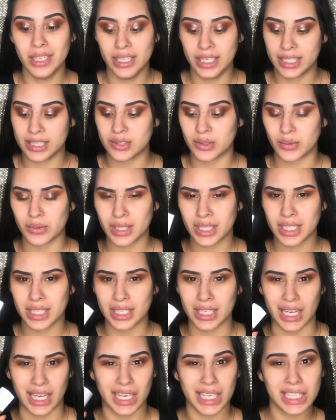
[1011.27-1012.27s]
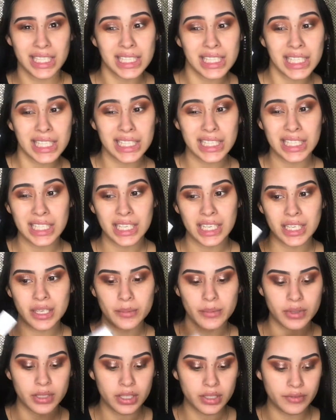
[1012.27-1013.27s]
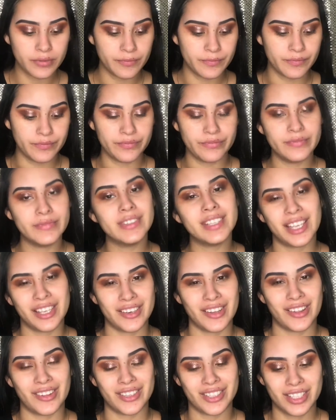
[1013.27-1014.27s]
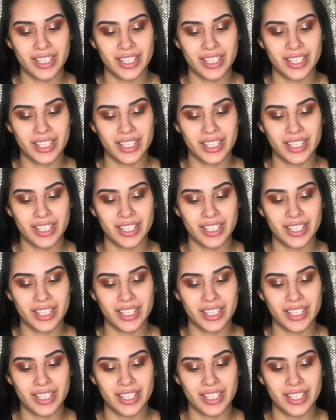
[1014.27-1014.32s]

It's only $9.99, I believe, $10.